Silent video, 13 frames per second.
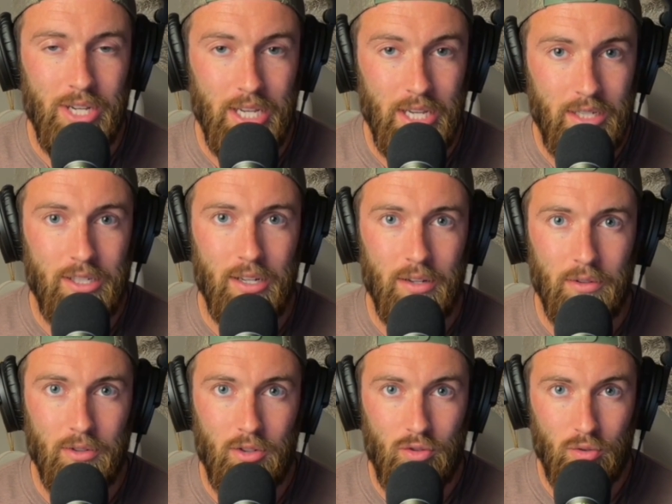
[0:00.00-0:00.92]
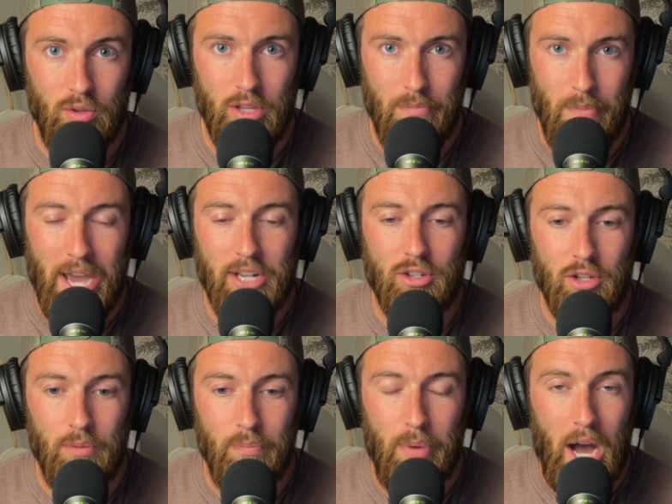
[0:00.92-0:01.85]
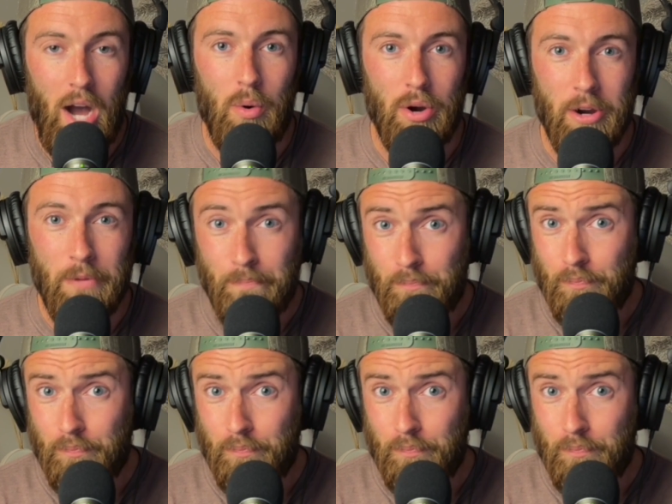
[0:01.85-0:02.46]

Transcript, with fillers: is a truly magical power